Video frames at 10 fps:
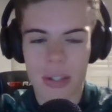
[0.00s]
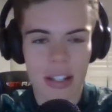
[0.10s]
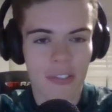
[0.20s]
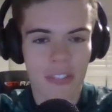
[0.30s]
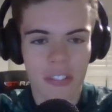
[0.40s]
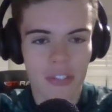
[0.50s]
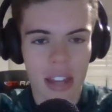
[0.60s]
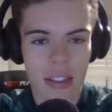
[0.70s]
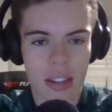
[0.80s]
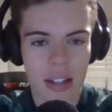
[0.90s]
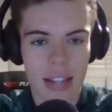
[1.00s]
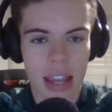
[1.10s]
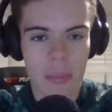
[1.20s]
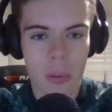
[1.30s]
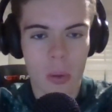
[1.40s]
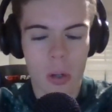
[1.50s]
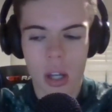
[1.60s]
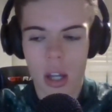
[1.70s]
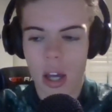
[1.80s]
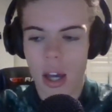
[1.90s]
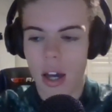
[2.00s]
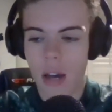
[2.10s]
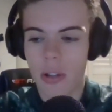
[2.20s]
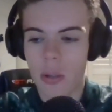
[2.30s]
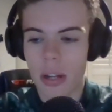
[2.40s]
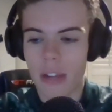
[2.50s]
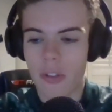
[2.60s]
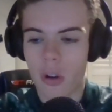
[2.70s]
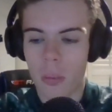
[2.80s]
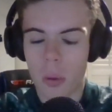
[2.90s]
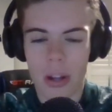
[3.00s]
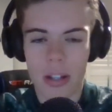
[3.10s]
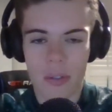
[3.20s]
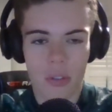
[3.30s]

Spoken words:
We sit 15th in the table with 24 points.